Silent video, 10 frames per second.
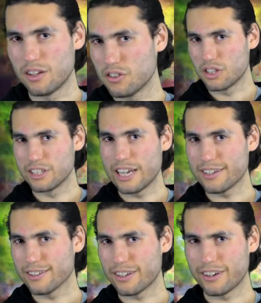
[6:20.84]
To date,
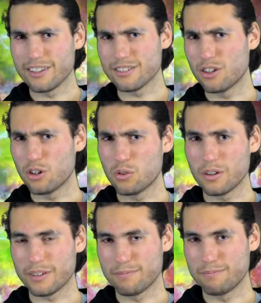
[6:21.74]
there is no
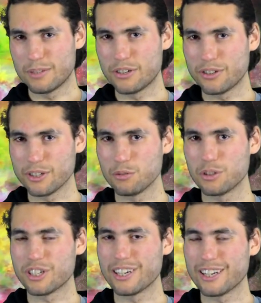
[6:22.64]
material
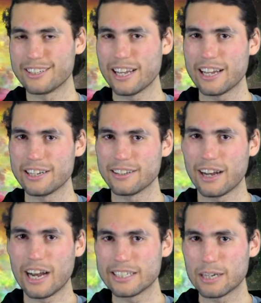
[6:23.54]
which can contain the
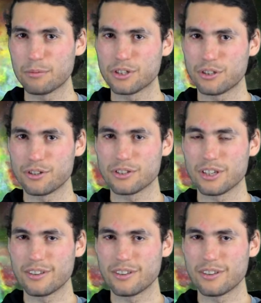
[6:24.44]
high temperatures